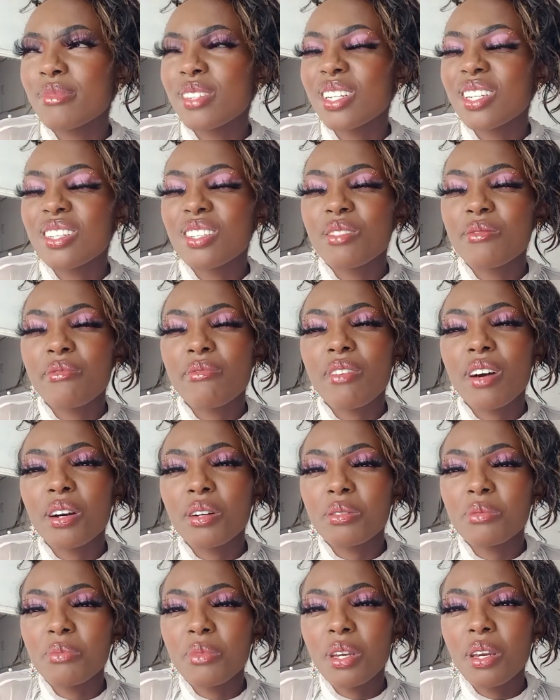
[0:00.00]
It has
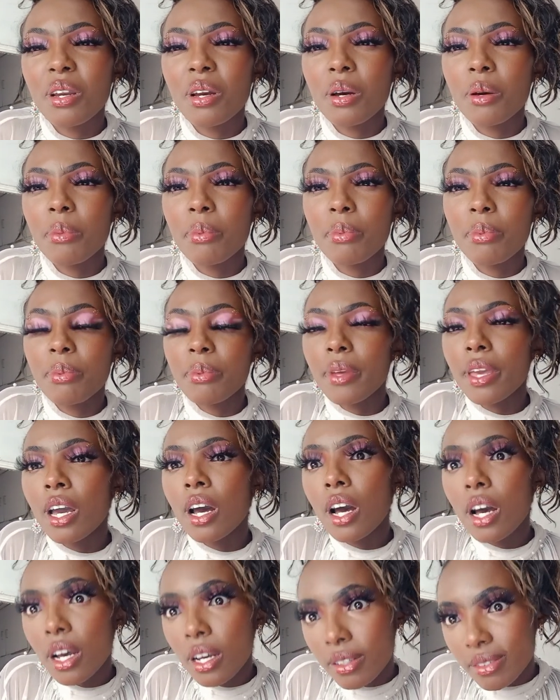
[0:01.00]
fucked me up.
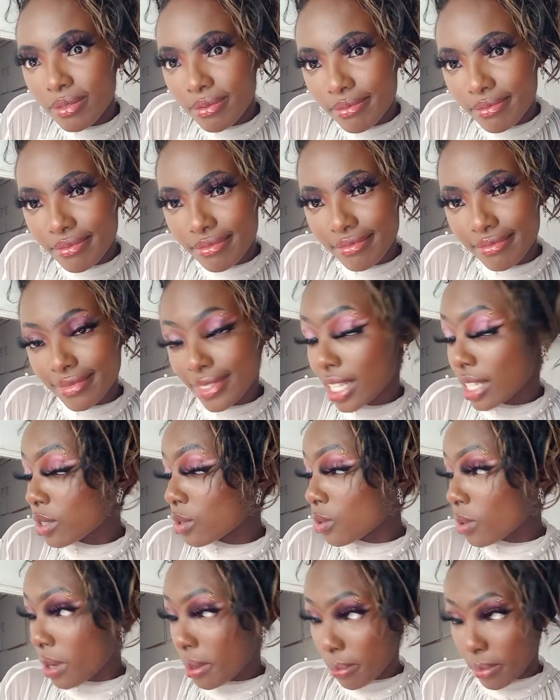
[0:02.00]
Yeah,
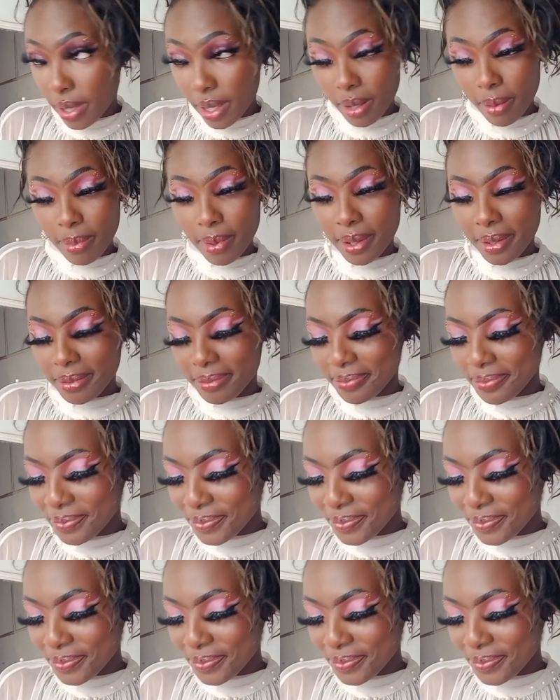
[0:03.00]
that's why, maybe.